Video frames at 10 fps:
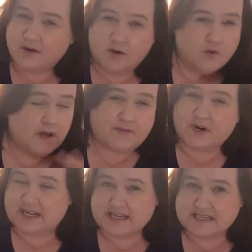whoever
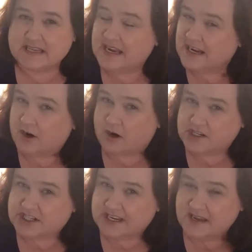it is, an
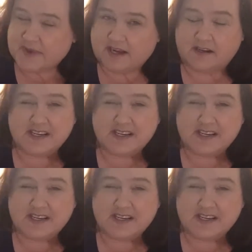encouraging email.